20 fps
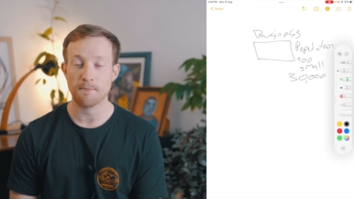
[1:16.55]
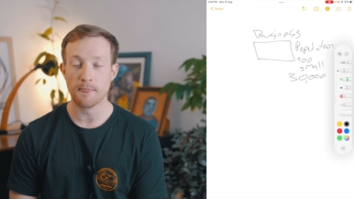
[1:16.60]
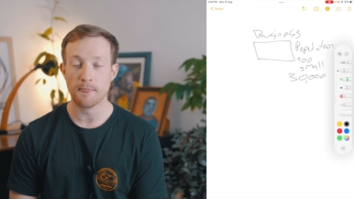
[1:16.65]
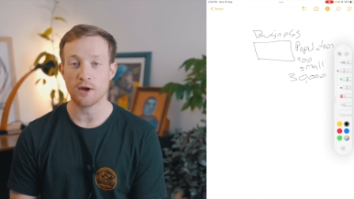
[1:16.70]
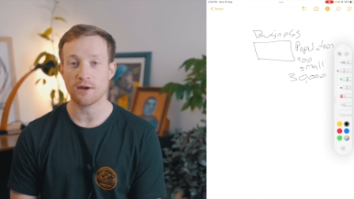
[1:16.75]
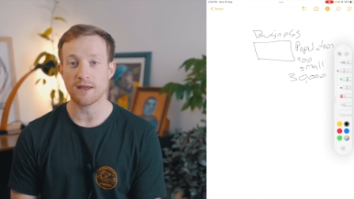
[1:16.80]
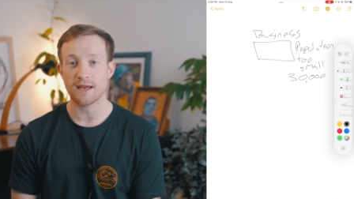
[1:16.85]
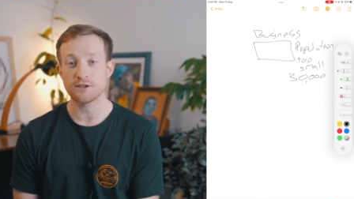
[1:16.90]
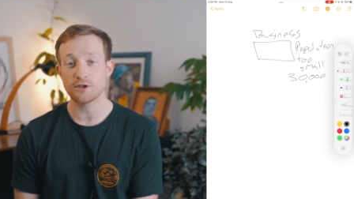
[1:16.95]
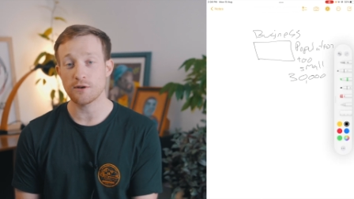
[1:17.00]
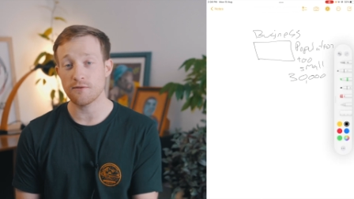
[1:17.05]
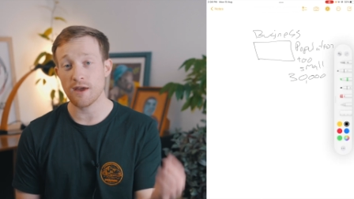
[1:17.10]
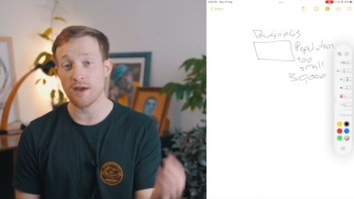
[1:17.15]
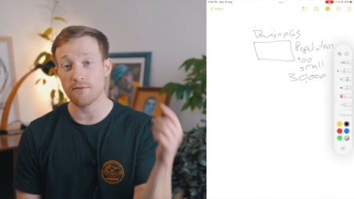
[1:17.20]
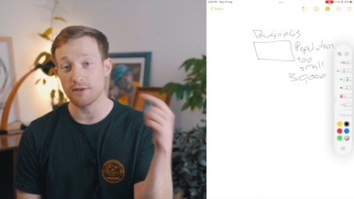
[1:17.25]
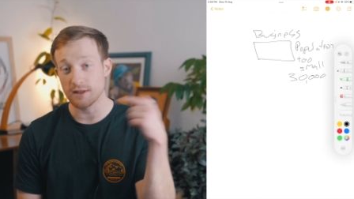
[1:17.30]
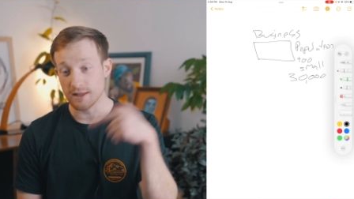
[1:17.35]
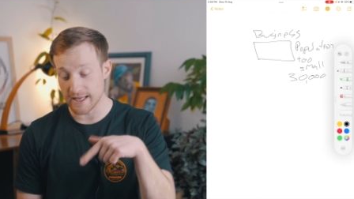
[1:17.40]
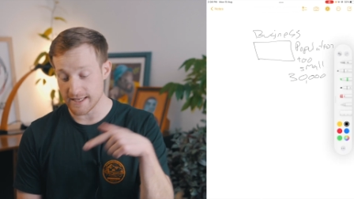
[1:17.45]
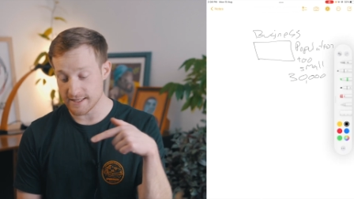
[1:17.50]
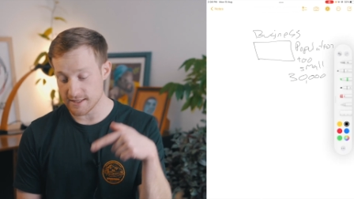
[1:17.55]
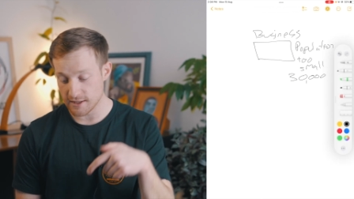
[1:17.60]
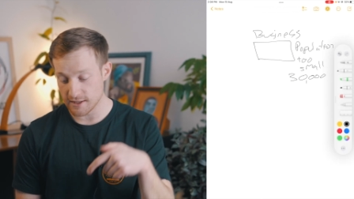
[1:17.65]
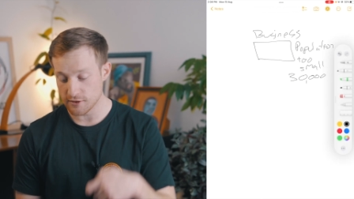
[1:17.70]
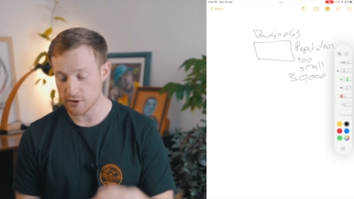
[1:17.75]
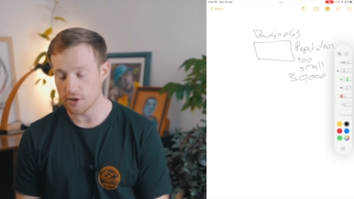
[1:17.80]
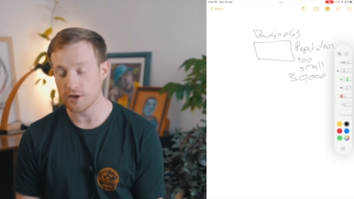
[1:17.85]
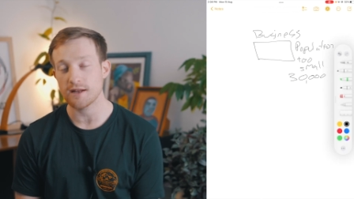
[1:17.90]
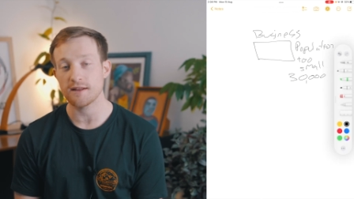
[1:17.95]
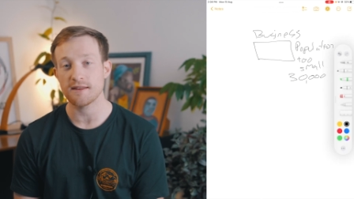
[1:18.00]
Okay, so if you have less than
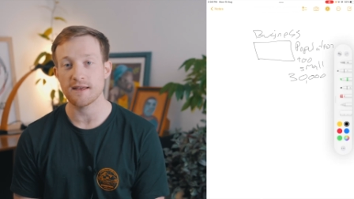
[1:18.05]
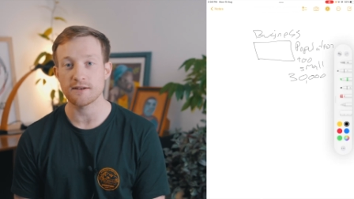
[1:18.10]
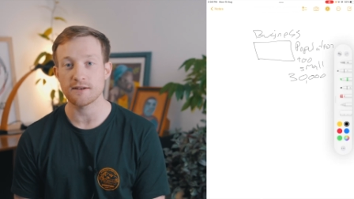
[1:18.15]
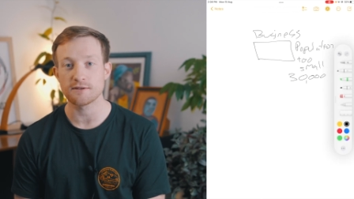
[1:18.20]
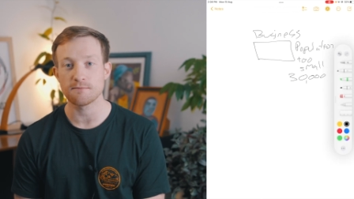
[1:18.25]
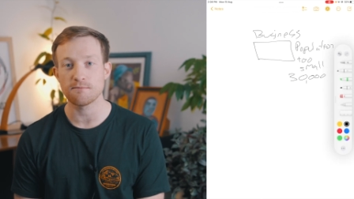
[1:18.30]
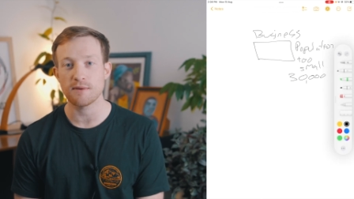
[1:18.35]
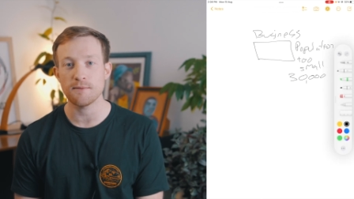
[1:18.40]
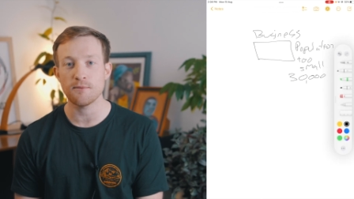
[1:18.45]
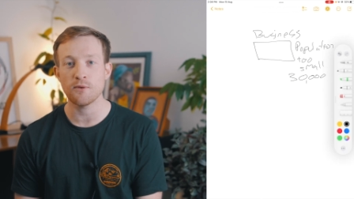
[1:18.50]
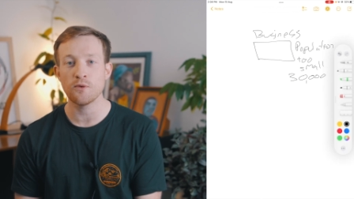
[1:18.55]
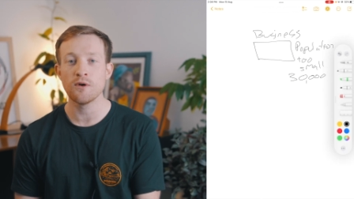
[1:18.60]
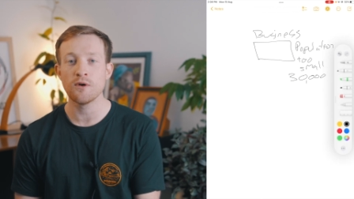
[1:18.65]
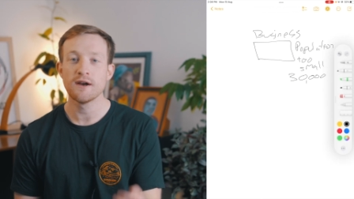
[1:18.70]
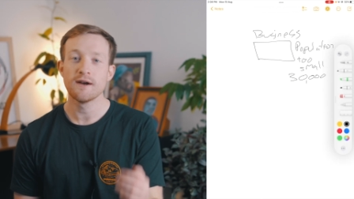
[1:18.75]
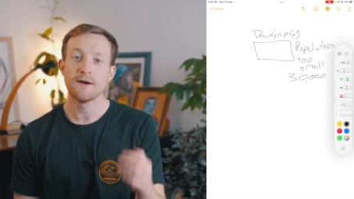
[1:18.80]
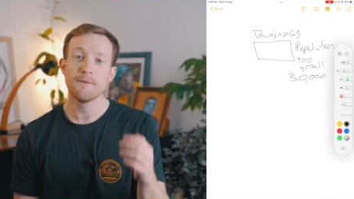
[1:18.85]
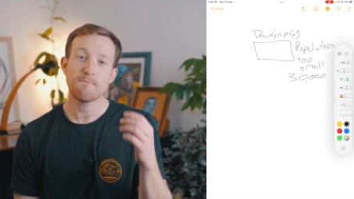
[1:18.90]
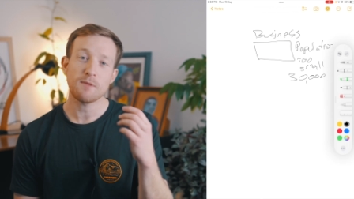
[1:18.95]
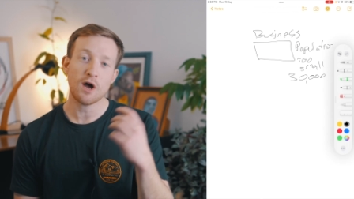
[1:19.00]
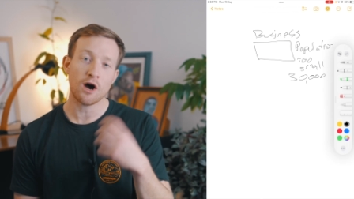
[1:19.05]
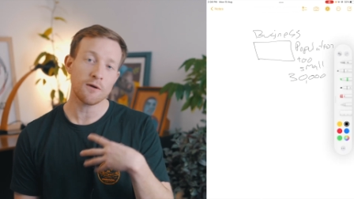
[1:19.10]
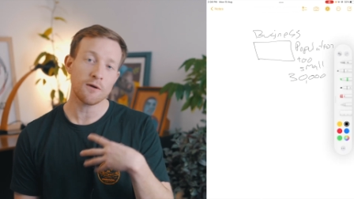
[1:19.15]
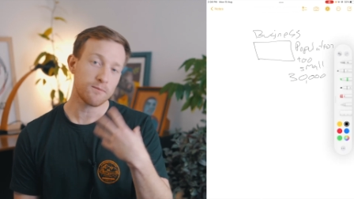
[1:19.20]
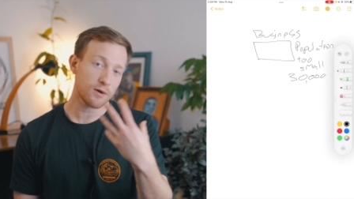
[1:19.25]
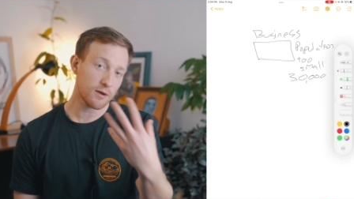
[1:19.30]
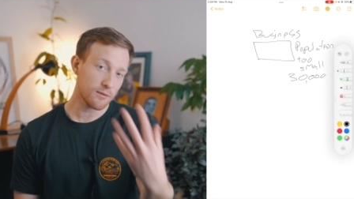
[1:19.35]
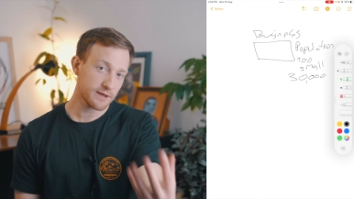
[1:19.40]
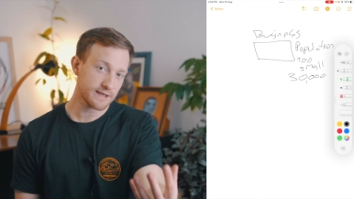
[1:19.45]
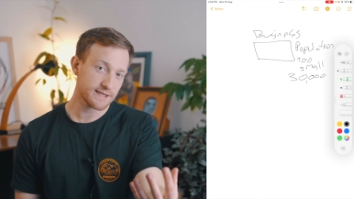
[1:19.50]
30,000 people, I would
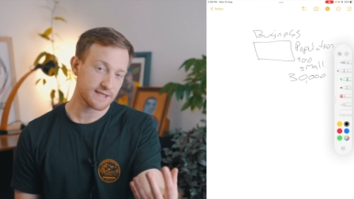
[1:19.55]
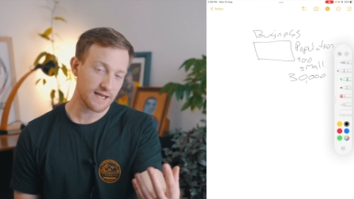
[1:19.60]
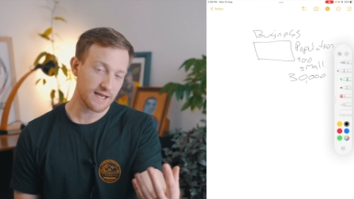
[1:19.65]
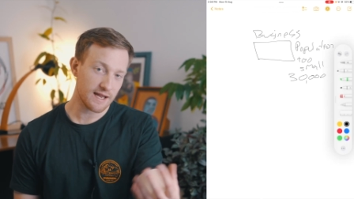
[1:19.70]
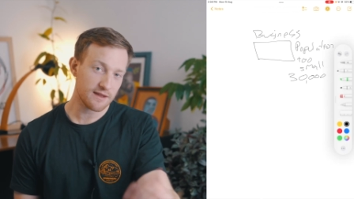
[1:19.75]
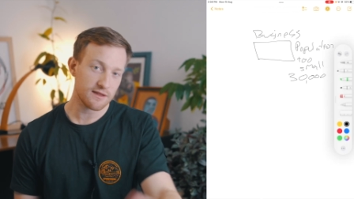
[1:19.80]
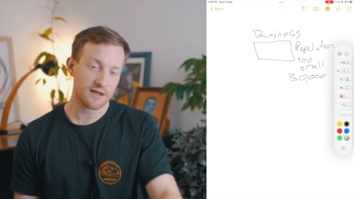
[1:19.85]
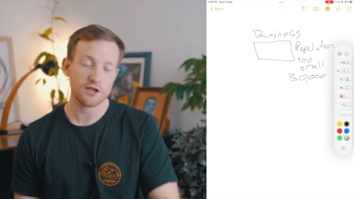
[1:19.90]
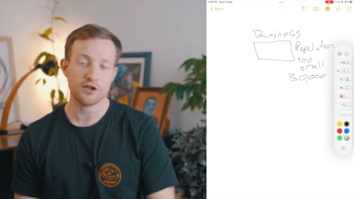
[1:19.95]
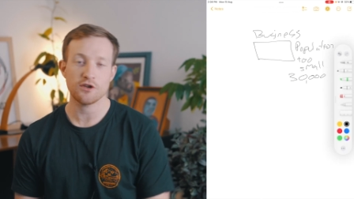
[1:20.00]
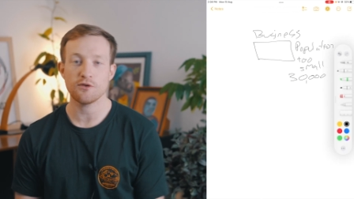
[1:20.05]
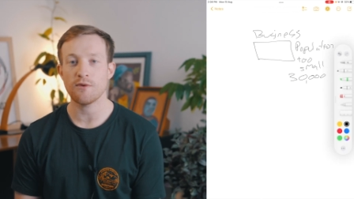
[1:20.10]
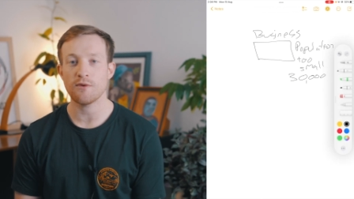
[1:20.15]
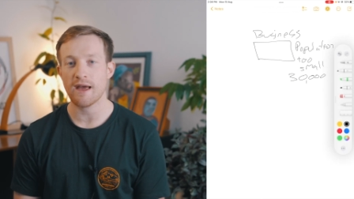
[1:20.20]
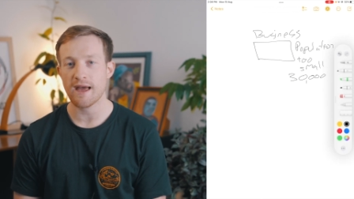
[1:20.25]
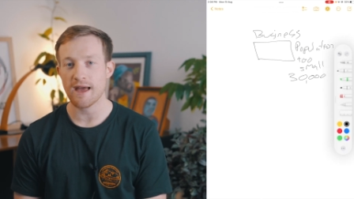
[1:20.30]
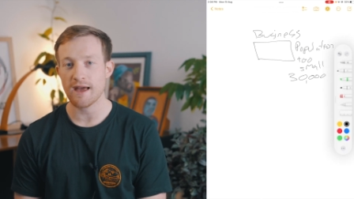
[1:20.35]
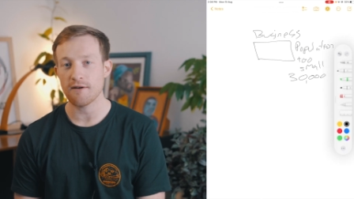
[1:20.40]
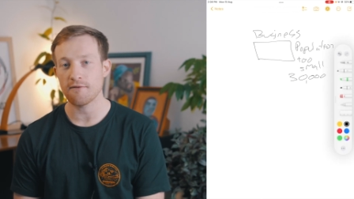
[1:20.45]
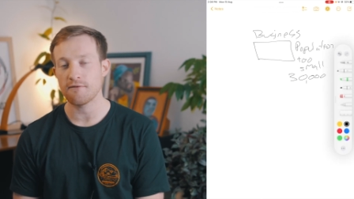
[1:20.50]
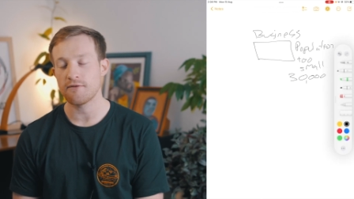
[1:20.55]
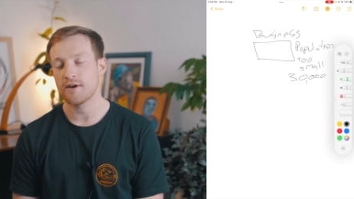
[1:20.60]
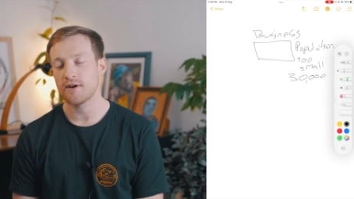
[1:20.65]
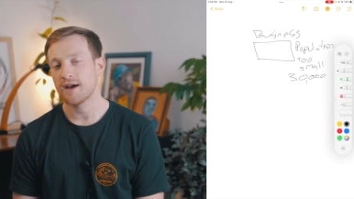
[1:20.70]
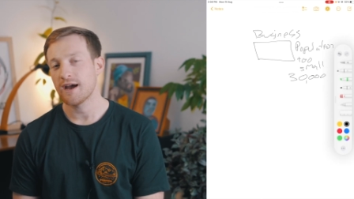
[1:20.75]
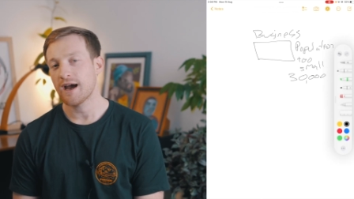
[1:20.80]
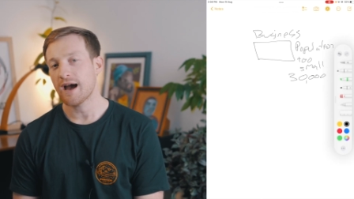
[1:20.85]
probably say that you have